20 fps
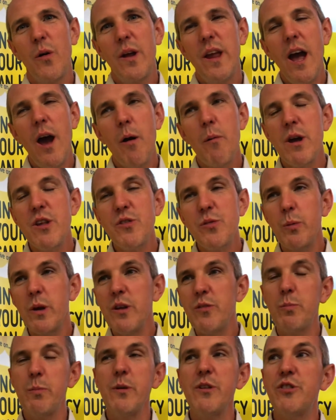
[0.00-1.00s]
Yeah,
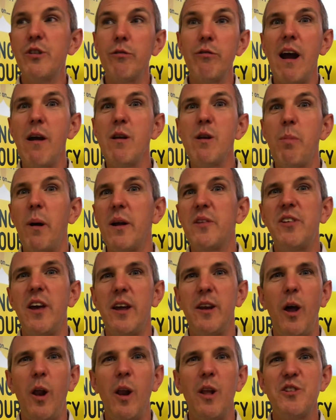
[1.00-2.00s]
we're surrounded by
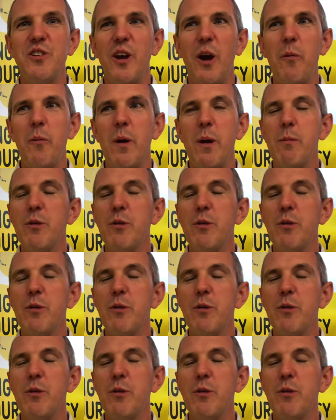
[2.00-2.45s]
technology, aren't we?